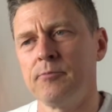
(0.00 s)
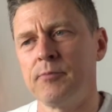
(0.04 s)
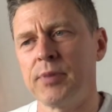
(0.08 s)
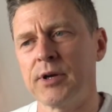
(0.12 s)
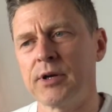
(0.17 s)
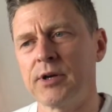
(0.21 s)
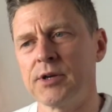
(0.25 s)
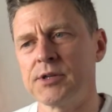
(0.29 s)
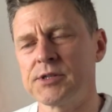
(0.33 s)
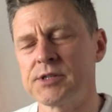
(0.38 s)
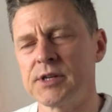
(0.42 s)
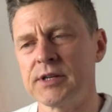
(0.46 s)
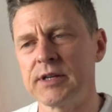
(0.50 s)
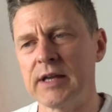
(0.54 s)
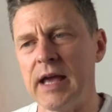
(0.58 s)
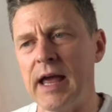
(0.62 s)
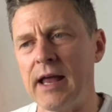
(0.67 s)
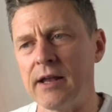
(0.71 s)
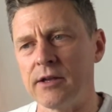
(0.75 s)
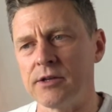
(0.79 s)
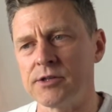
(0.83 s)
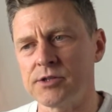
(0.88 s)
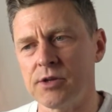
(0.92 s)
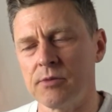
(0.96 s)
Because
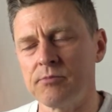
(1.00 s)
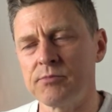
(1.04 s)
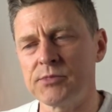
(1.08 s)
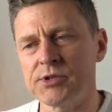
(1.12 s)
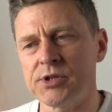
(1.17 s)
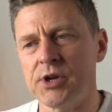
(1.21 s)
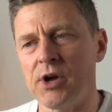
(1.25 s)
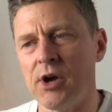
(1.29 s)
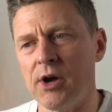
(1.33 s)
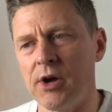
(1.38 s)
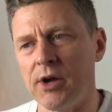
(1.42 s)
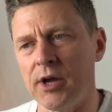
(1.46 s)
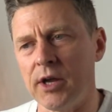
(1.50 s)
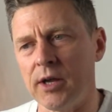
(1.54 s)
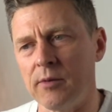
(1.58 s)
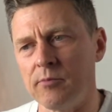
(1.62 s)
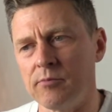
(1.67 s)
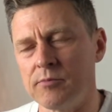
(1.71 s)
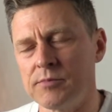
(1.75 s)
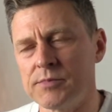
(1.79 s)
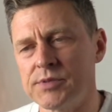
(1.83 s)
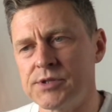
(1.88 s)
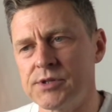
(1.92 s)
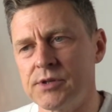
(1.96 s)
again,
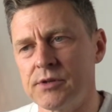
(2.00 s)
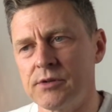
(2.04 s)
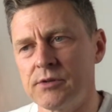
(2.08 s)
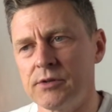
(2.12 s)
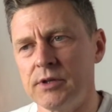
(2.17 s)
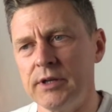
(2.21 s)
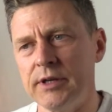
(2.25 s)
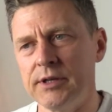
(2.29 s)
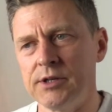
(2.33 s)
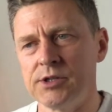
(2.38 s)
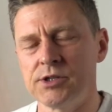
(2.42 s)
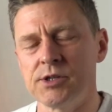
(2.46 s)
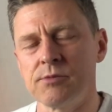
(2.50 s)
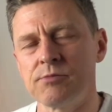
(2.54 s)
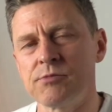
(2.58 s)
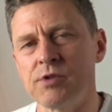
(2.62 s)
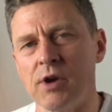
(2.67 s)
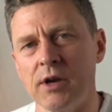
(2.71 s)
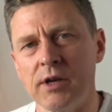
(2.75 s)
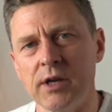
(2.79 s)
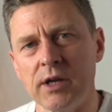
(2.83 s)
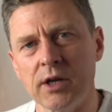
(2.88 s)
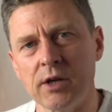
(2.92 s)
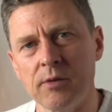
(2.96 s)
sometimes leadership
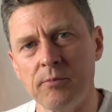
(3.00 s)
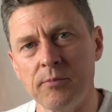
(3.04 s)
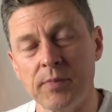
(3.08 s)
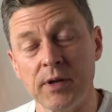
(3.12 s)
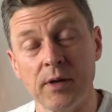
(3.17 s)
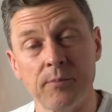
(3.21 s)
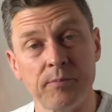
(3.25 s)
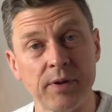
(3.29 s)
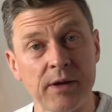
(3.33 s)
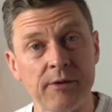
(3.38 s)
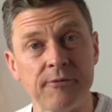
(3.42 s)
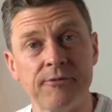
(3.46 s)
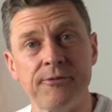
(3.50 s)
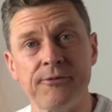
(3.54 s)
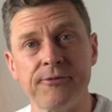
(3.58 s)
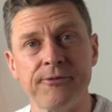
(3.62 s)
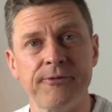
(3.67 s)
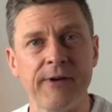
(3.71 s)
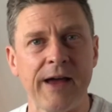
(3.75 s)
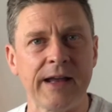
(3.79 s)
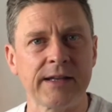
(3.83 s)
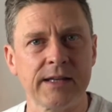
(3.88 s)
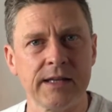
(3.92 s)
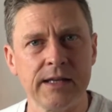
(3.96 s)
training can be a bit
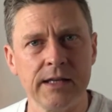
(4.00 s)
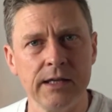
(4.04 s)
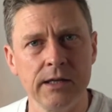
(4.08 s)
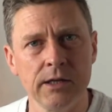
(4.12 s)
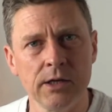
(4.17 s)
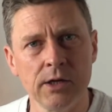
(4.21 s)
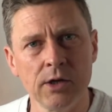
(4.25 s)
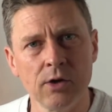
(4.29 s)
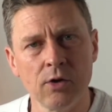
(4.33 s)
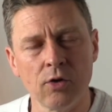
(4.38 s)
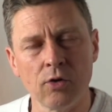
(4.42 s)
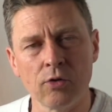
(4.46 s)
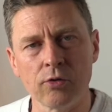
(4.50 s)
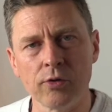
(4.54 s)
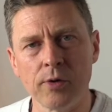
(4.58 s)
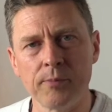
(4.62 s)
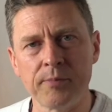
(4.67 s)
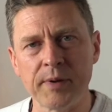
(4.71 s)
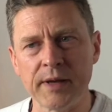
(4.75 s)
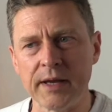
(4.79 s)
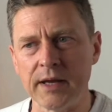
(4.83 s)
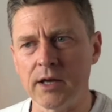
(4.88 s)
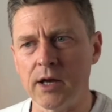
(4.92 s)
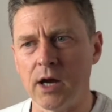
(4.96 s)
faddy or a
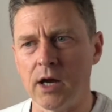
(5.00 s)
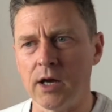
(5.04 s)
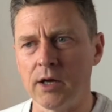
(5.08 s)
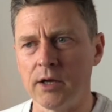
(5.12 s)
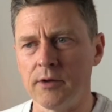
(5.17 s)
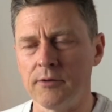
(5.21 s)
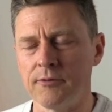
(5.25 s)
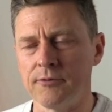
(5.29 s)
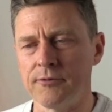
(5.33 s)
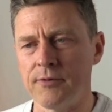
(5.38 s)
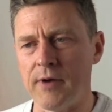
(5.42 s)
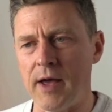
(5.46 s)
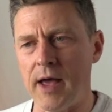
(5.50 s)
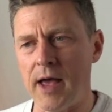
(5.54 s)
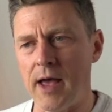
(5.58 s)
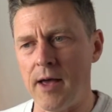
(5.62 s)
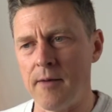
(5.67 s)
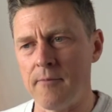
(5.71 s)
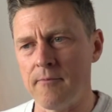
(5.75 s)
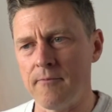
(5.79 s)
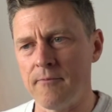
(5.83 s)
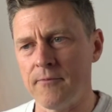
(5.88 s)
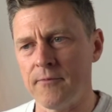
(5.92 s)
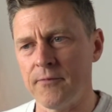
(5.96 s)
bit kind of
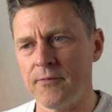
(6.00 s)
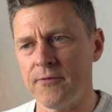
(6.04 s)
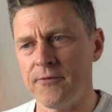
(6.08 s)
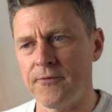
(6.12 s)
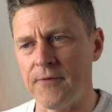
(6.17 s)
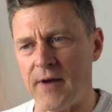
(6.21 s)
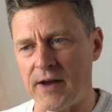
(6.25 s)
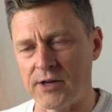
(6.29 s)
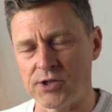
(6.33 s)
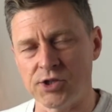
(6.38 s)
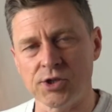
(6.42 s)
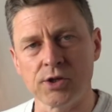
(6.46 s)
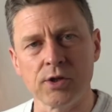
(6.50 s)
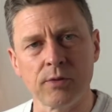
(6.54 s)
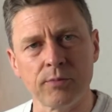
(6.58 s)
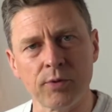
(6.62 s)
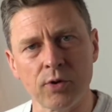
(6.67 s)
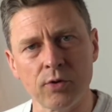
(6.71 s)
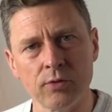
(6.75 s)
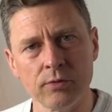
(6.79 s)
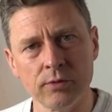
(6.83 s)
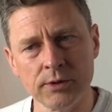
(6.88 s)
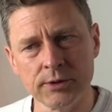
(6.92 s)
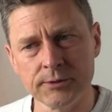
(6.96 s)
um,
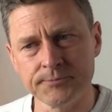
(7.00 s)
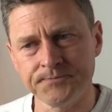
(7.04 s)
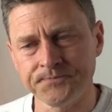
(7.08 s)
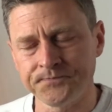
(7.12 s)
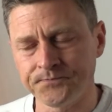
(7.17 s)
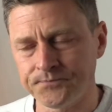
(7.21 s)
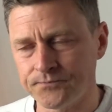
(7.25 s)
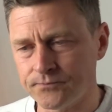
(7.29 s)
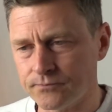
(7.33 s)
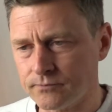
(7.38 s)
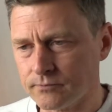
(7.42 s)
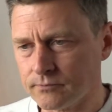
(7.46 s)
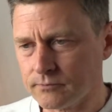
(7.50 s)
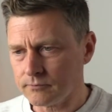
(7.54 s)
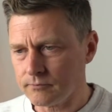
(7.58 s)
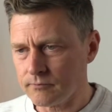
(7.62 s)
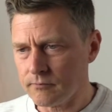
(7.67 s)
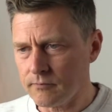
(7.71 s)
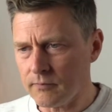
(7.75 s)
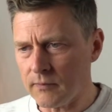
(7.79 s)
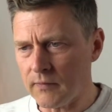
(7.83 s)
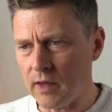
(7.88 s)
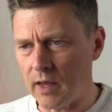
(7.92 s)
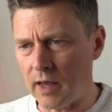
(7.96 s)
fashionable.
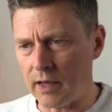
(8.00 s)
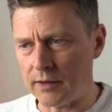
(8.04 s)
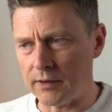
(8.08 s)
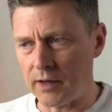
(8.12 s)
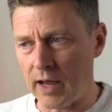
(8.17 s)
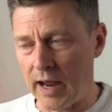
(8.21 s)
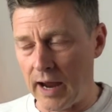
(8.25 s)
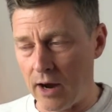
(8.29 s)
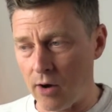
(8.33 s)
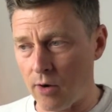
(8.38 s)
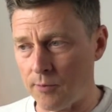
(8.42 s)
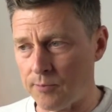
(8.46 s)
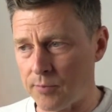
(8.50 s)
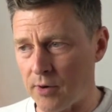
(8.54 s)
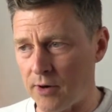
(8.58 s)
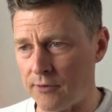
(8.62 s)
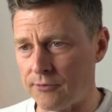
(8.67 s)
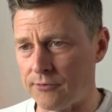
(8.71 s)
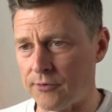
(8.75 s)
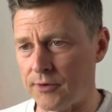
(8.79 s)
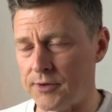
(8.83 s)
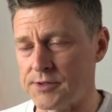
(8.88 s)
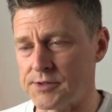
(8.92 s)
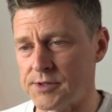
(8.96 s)
And our
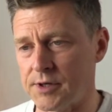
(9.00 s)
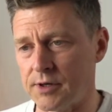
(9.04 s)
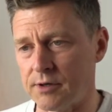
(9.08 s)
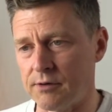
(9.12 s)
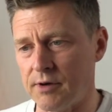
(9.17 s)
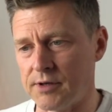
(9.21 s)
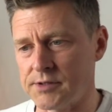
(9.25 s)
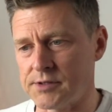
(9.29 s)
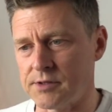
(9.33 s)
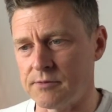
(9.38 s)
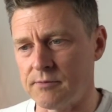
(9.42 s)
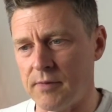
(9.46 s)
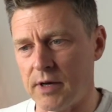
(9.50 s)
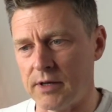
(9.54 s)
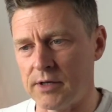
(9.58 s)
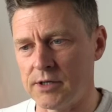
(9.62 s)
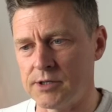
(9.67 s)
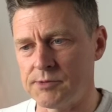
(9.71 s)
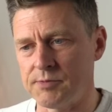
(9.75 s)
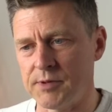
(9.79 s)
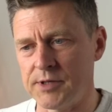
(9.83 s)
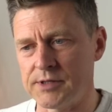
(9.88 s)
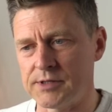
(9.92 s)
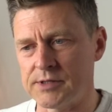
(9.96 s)
preference at Crescente
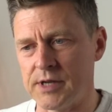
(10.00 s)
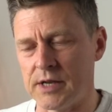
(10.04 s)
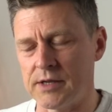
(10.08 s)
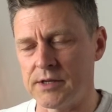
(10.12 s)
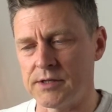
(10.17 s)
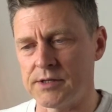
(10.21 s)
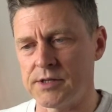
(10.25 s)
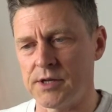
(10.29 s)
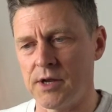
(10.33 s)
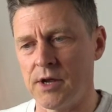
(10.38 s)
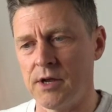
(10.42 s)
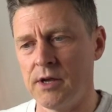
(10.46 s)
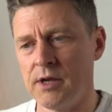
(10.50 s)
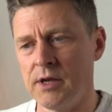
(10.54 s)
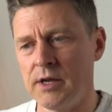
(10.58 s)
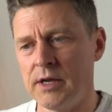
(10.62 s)
Management Centre